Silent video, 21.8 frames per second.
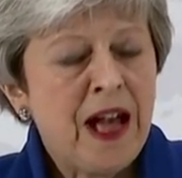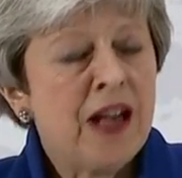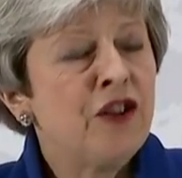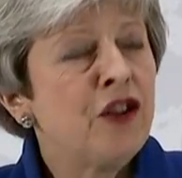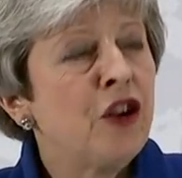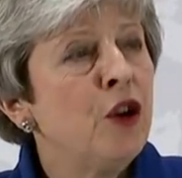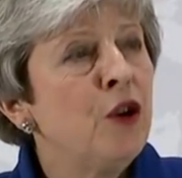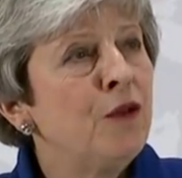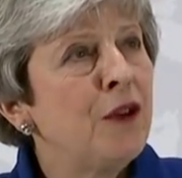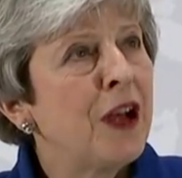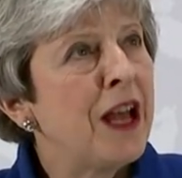
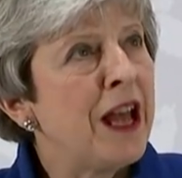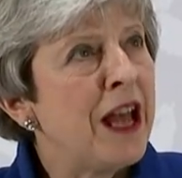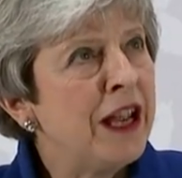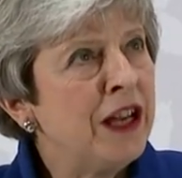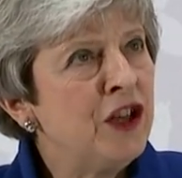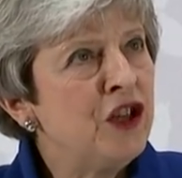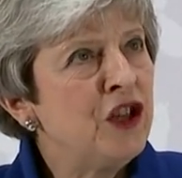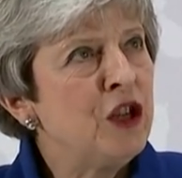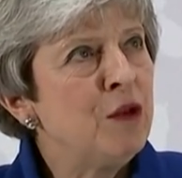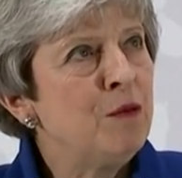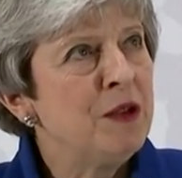And over
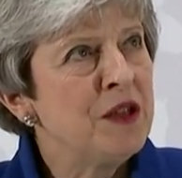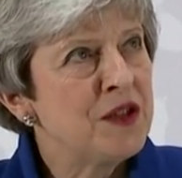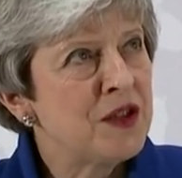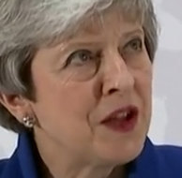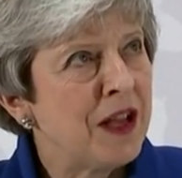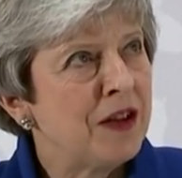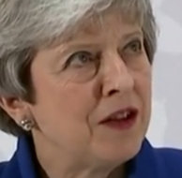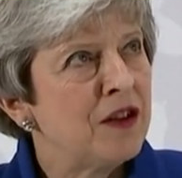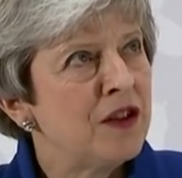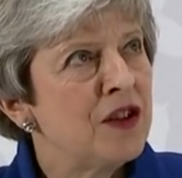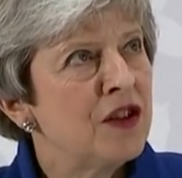
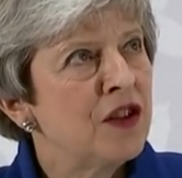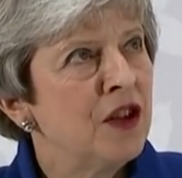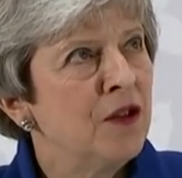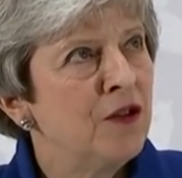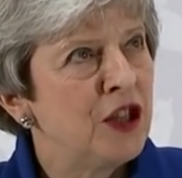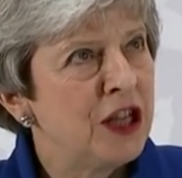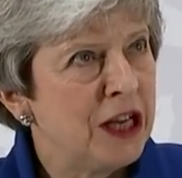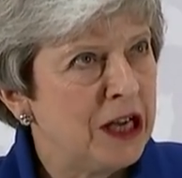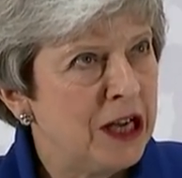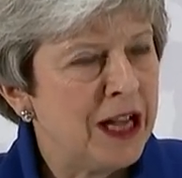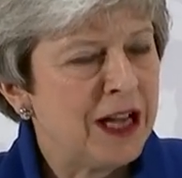
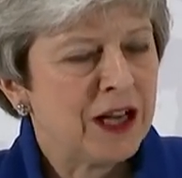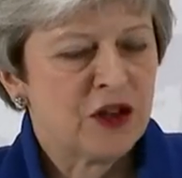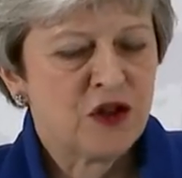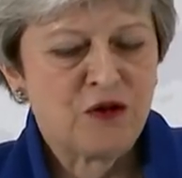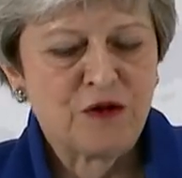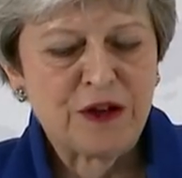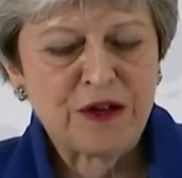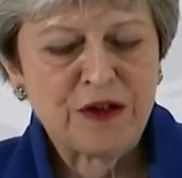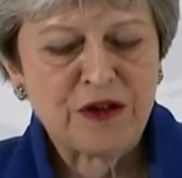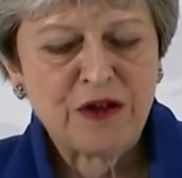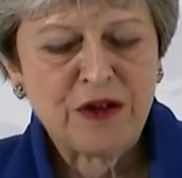80% of the
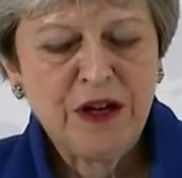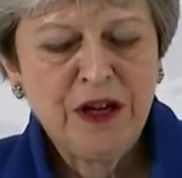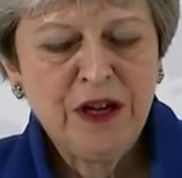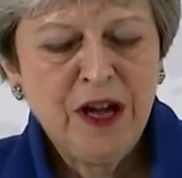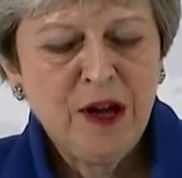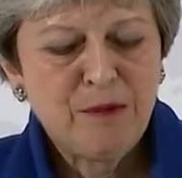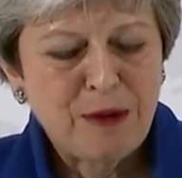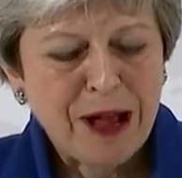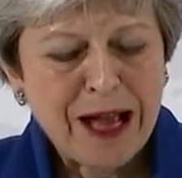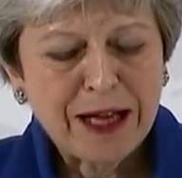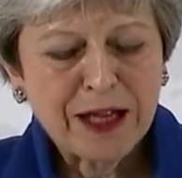electorate
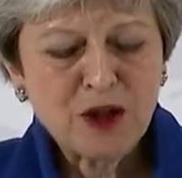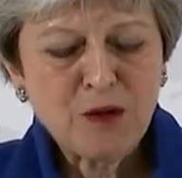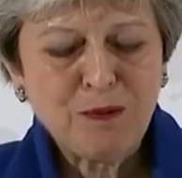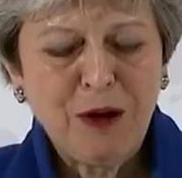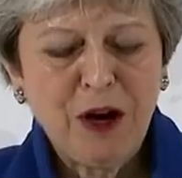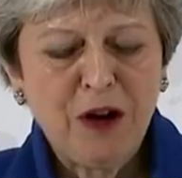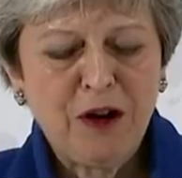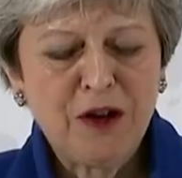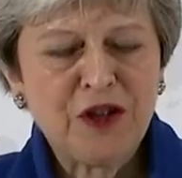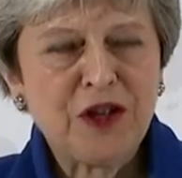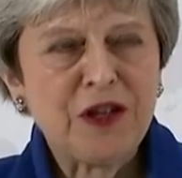
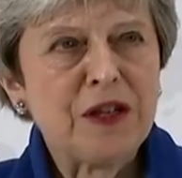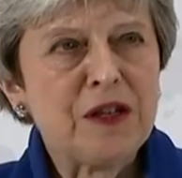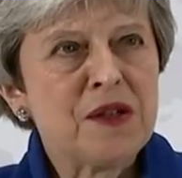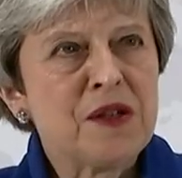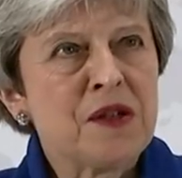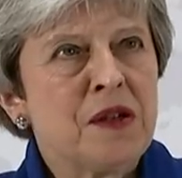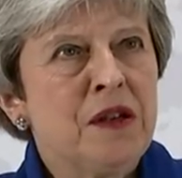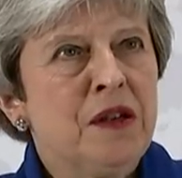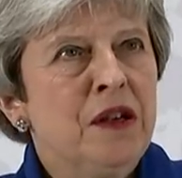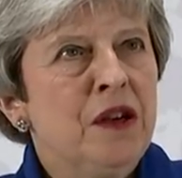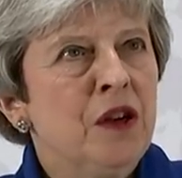backed
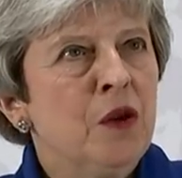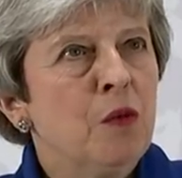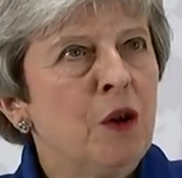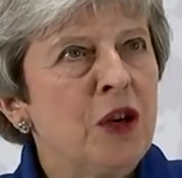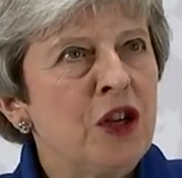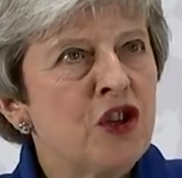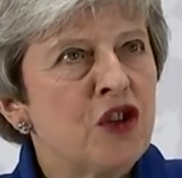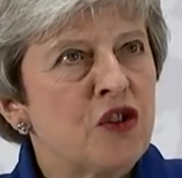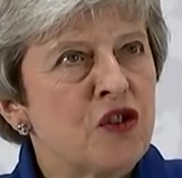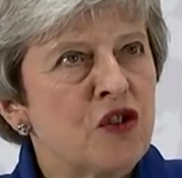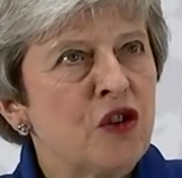parties
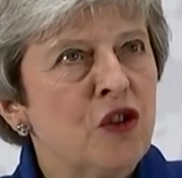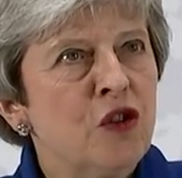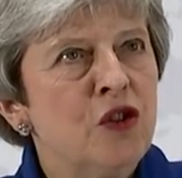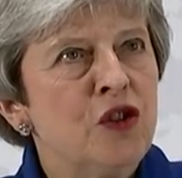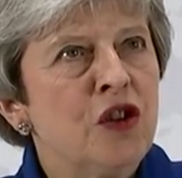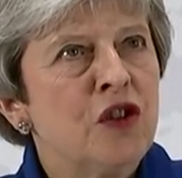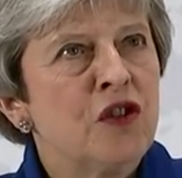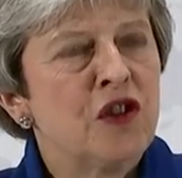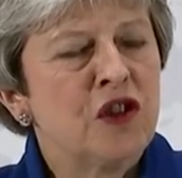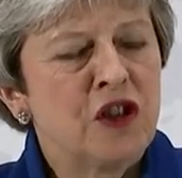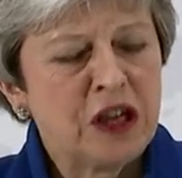which
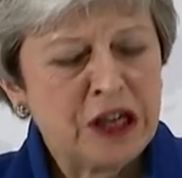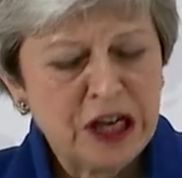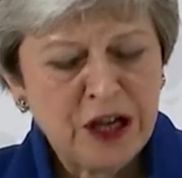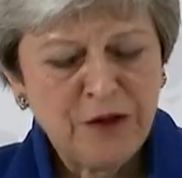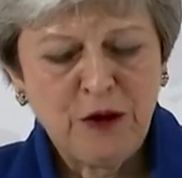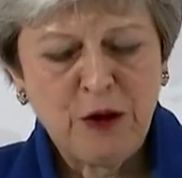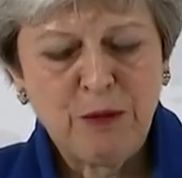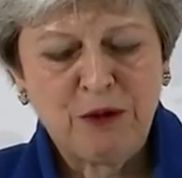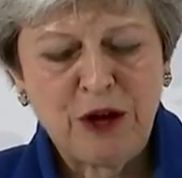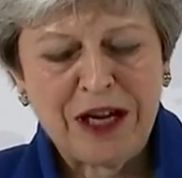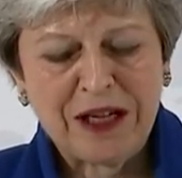stood to
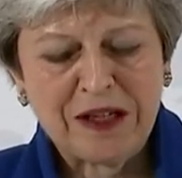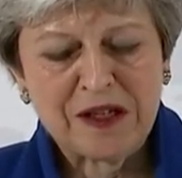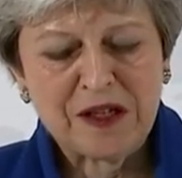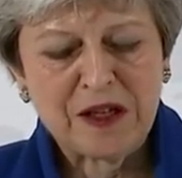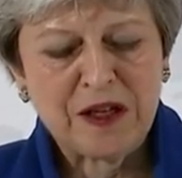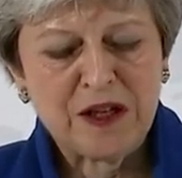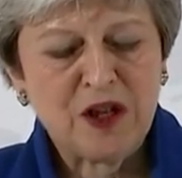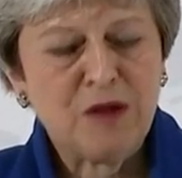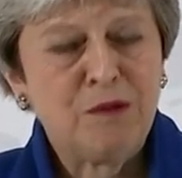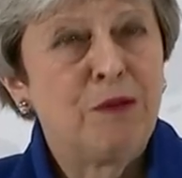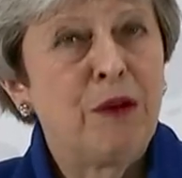deliver
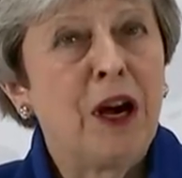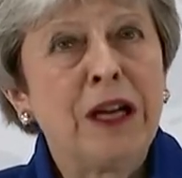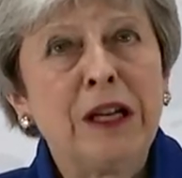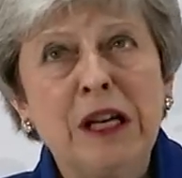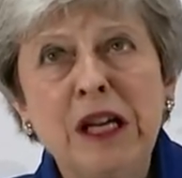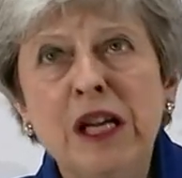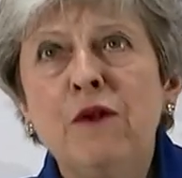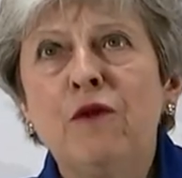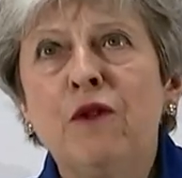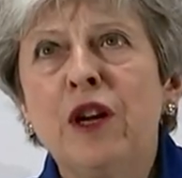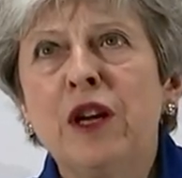Brexit
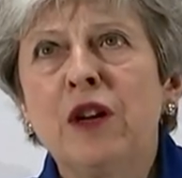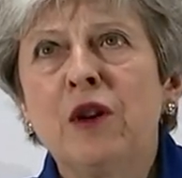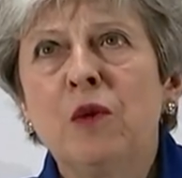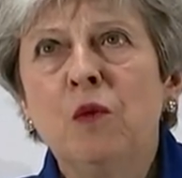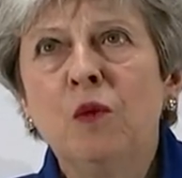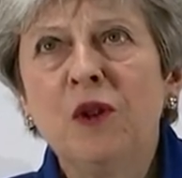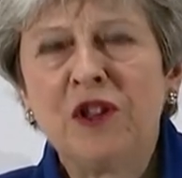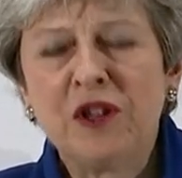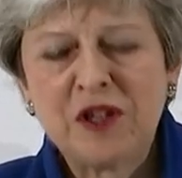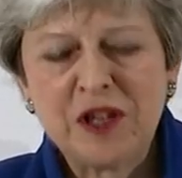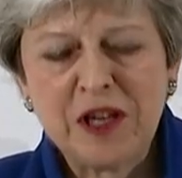by leaving
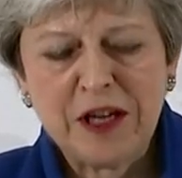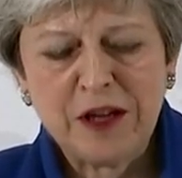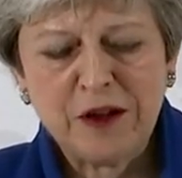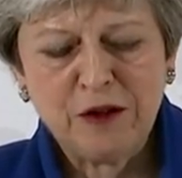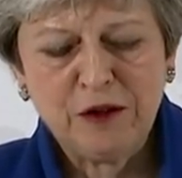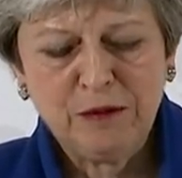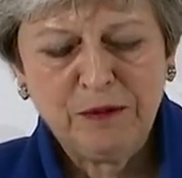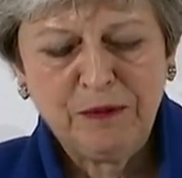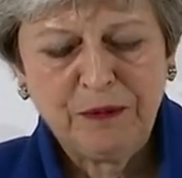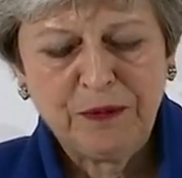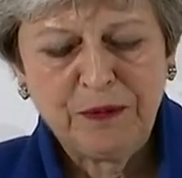with a
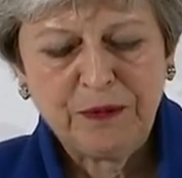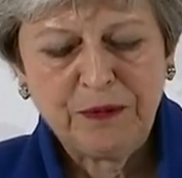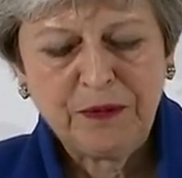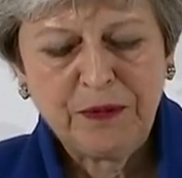deal.